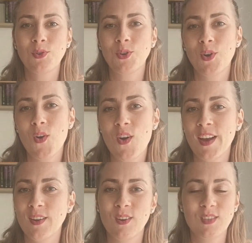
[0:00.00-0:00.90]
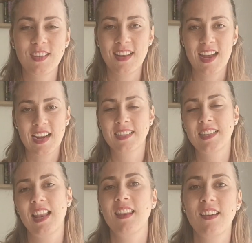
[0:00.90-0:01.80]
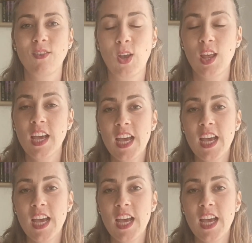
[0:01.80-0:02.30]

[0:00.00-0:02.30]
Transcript: grow and go to the next level.